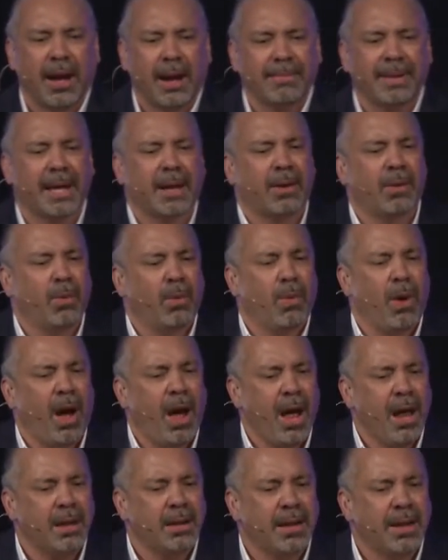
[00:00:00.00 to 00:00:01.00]
I'm like,
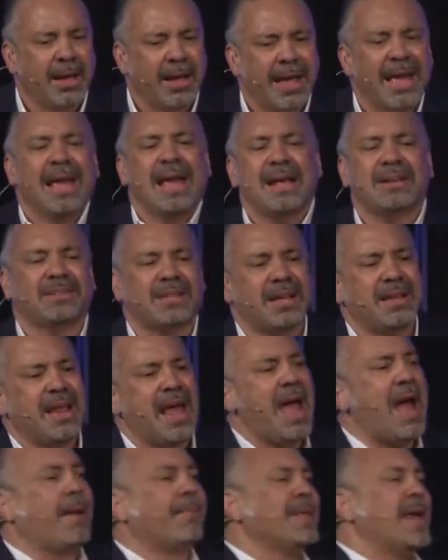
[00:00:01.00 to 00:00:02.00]
what? He said,
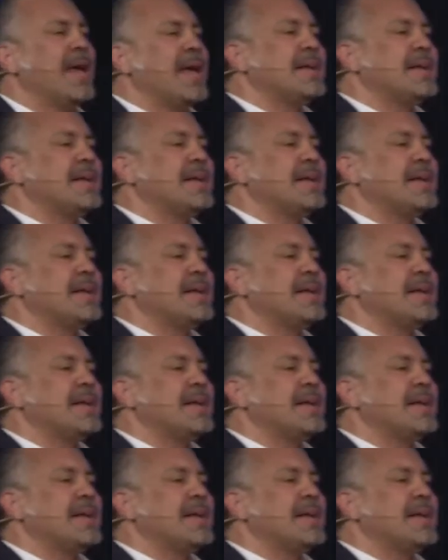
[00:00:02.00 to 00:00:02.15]
yeah.